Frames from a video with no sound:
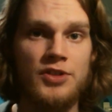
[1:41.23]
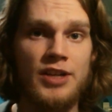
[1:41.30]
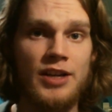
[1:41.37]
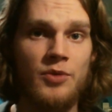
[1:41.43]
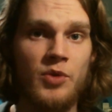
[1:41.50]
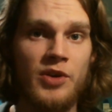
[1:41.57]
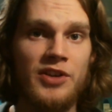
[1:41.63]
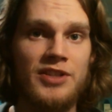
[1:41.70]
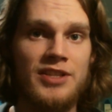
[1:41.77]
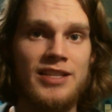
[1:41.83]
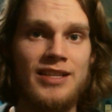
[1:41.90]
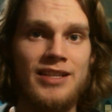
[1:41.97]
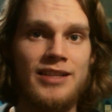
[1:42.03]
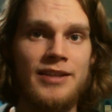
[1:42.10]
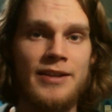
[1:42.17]
kind of weird to
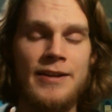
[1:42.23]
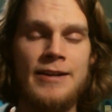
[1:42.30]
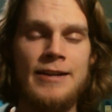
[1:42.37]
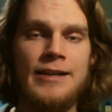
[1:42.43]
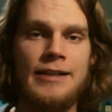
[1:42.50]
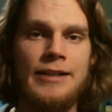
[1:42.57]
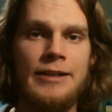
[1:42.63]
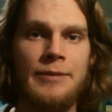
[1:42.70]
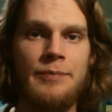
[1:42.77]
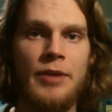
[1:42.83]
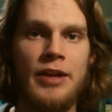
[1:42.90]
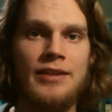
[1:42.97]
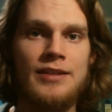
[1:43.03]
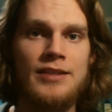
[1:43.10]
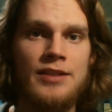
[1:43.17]
see
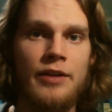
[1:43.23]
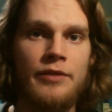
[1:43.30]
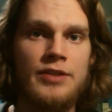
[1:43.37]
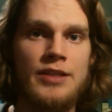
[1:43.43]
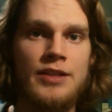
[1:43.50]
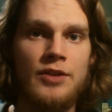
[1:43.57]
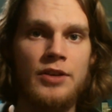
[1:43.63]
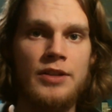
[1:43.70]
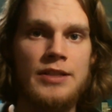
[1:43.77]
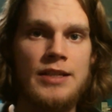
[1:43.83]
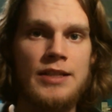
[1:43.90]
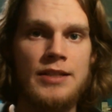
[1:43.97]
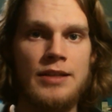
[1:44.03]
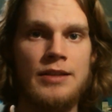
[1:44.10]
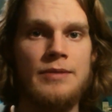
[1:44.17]
that this stuff still
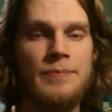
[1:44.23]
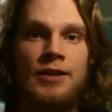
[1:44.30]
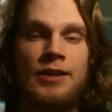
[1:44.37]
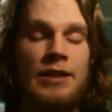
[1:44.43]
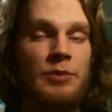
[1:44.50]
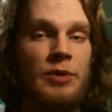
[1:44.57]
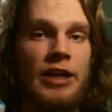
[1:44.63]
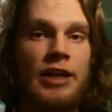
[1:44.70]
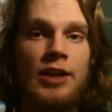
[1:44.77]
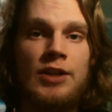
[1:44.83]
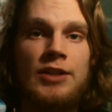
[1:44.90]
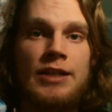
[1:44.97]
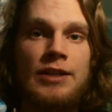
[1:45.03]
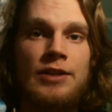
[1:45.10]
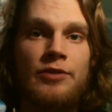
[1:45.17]
existed. Then we headed
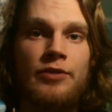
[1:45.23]
on down to the